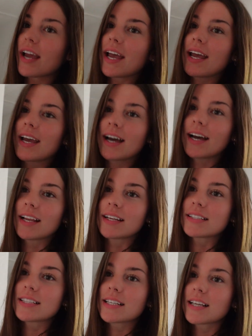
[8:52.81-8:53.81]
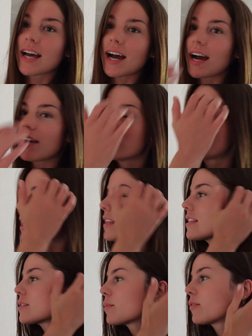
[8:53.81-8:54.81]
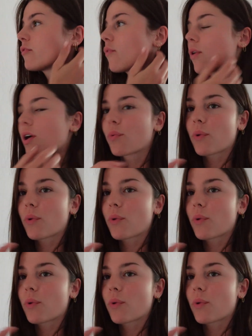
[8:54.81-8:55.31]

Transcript: and I've done this before